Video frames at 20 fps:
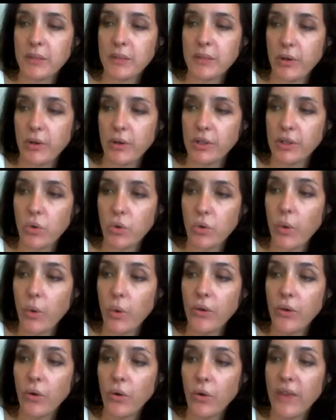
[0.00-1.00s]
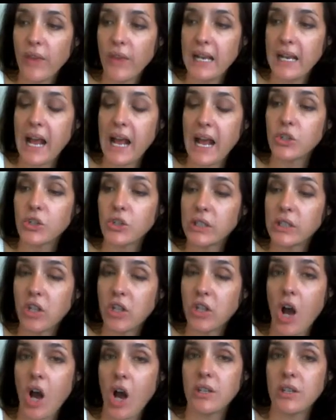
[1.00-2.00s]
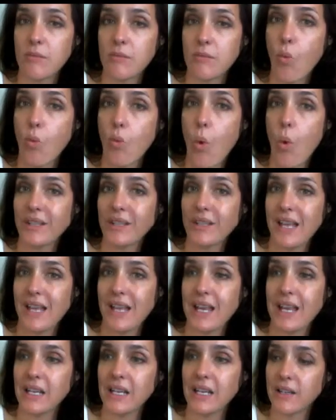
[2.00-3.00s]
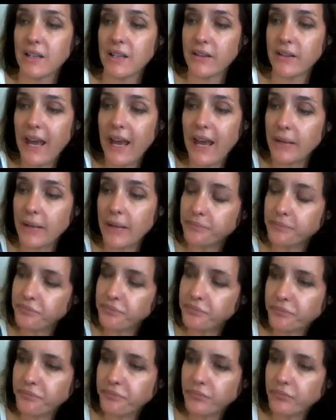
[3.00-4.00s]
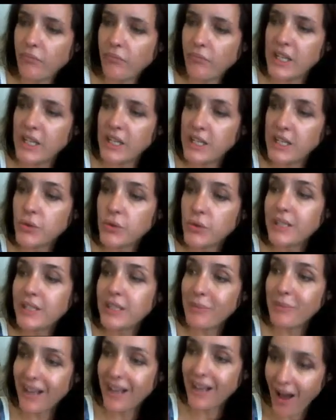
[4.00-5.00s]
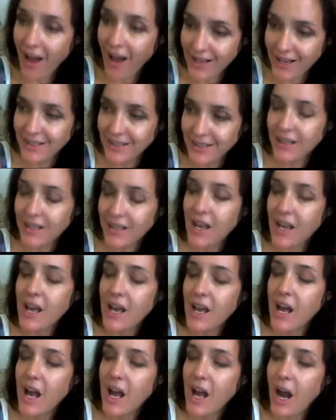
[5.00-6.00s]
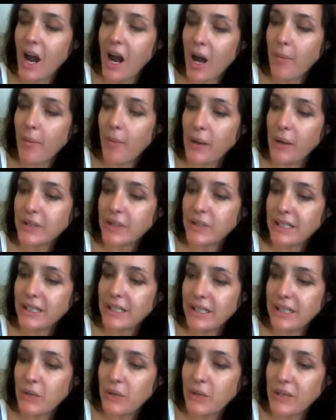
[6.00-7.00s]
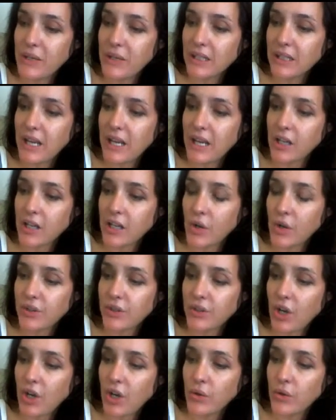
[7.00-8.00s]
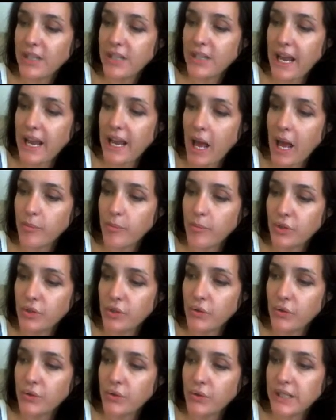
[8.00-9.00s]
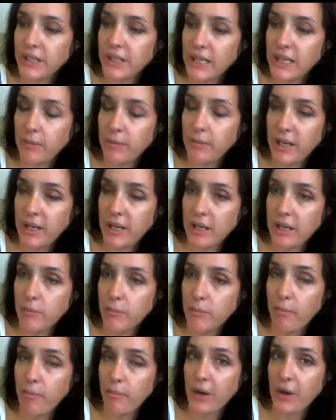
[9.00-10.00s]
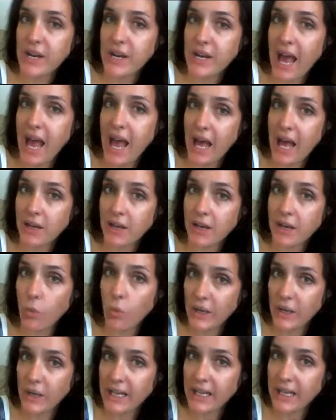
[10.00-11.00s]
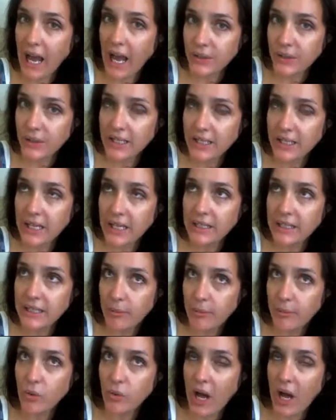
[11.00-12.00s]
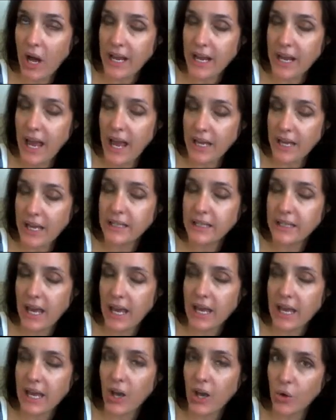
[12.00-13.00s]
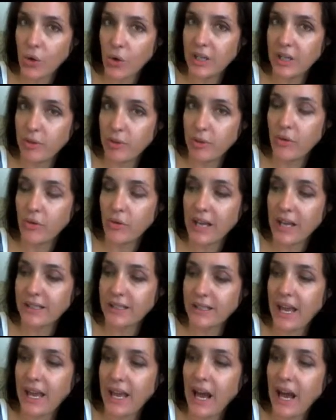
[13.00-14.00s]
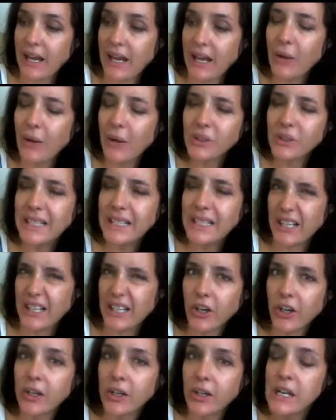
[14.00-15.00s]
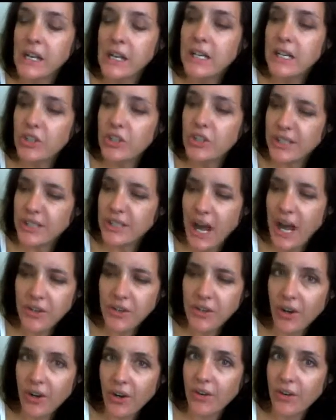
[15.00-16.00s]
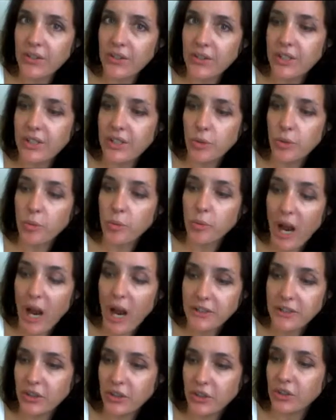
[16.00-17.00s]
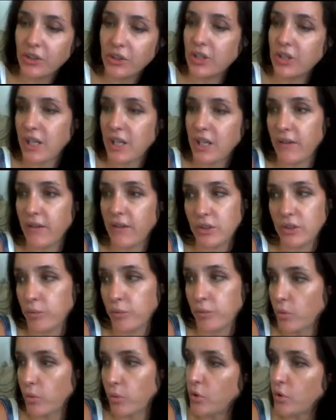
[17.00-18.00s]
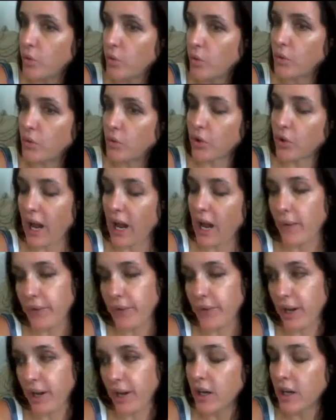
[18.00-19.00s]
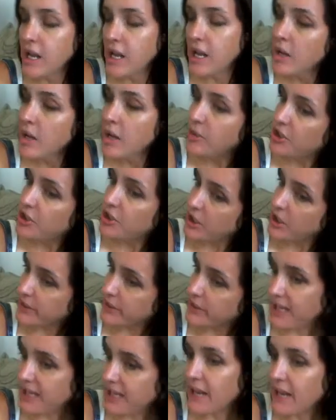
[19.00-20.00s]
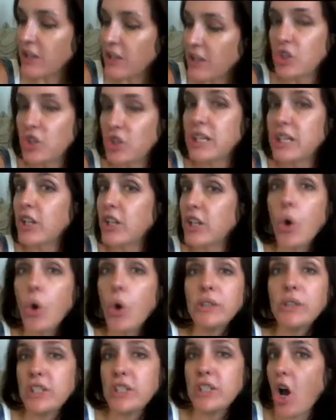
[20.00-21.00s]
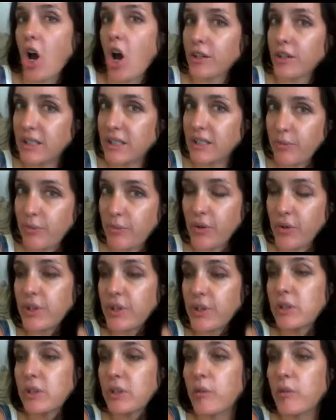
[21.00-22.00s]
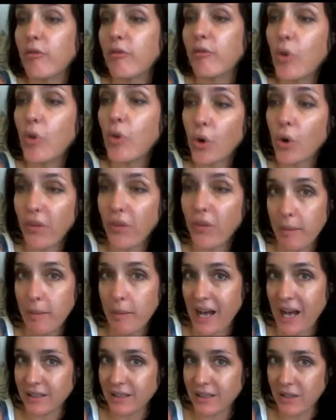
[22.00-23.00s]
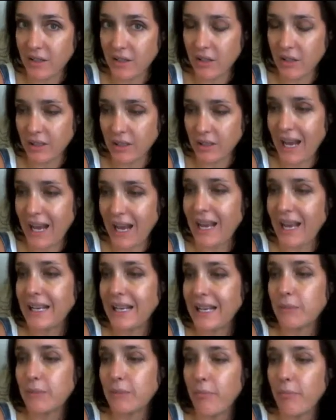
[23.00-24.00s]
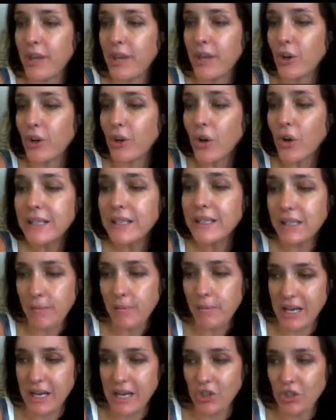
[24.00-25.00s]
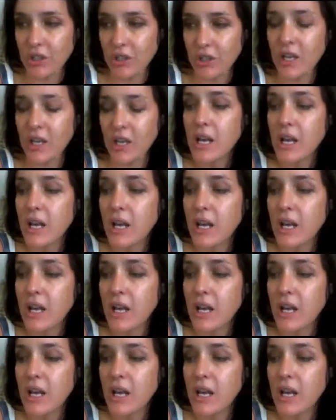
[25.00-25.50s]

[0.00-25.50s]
spirits, or whether they can actually talk to them once they get into the light. Interesting, because I was listening recently on Coast to Coast AM to psychic medium Mary Ann Winkowski, W-I-N-K-O-W-S-K-I. I really dig her. She's down to earth. She's super practical. She's not super woo-woo or out there. But she was saying that she can only talk to spirits before they pass into the light. And it's, in her estimation,